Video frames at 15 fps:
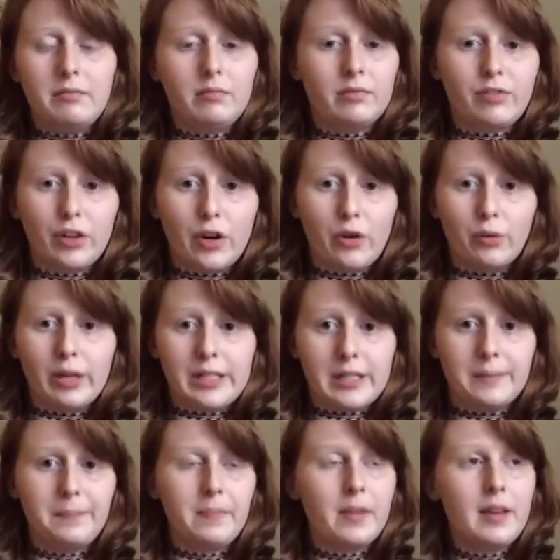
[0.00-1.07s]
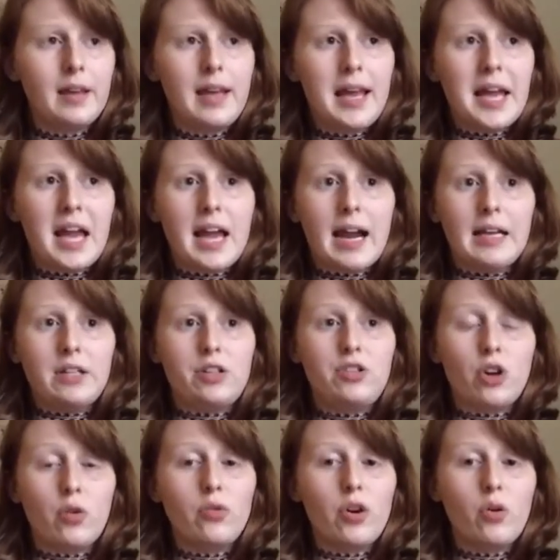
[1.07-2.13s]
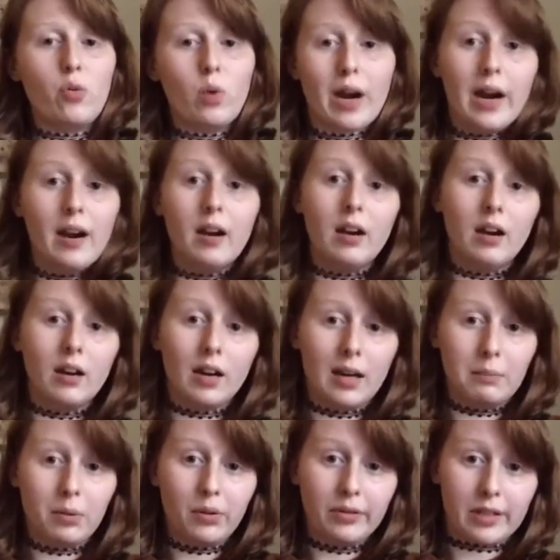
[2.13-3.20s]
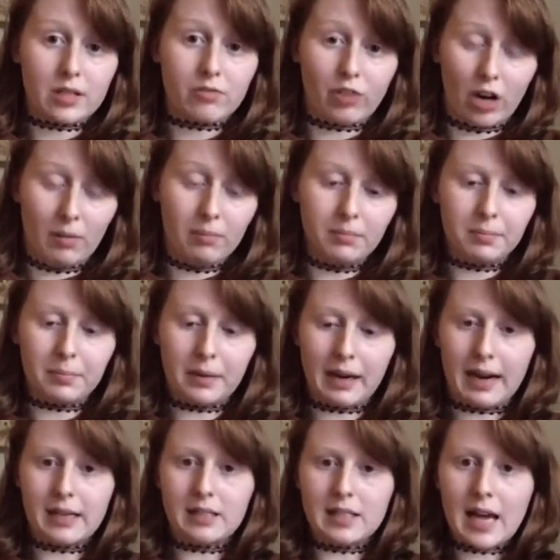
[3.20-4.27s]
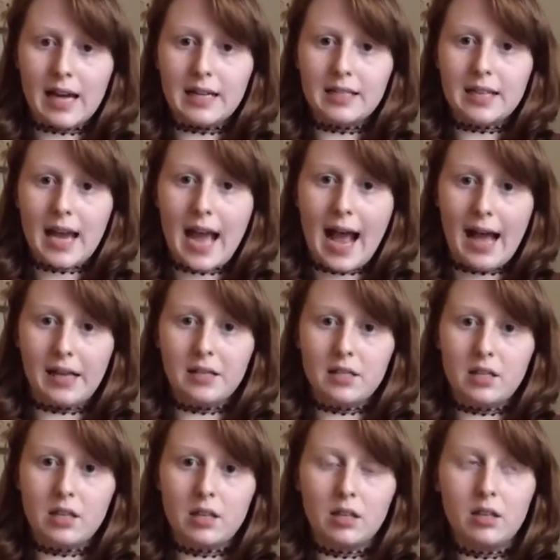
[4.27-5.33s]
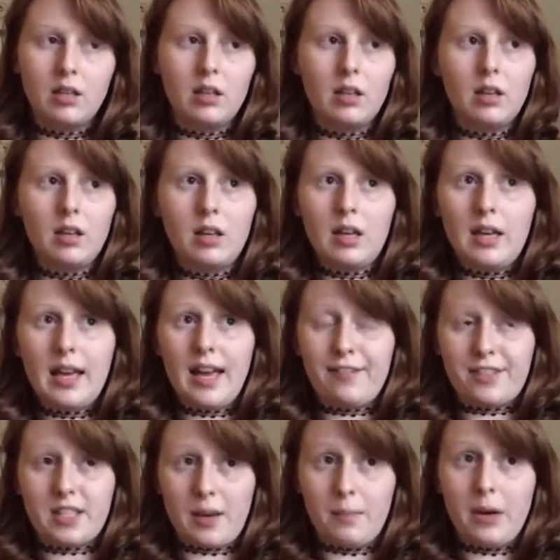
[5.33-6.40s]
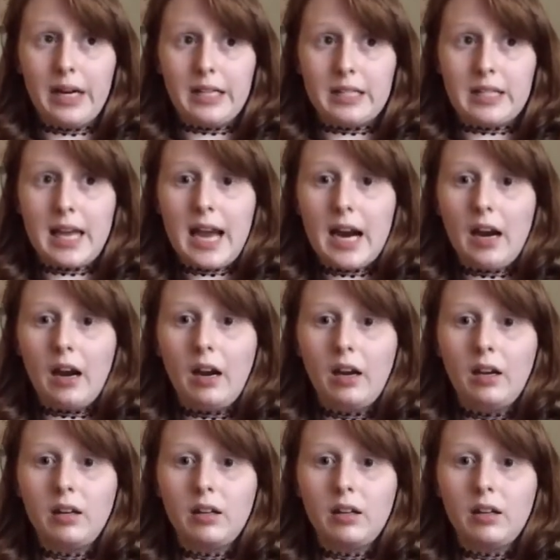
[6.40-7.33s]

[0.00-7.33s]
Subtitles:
For no reason. And I don't know where I pulled this from, but I decided to ask, if someone is there,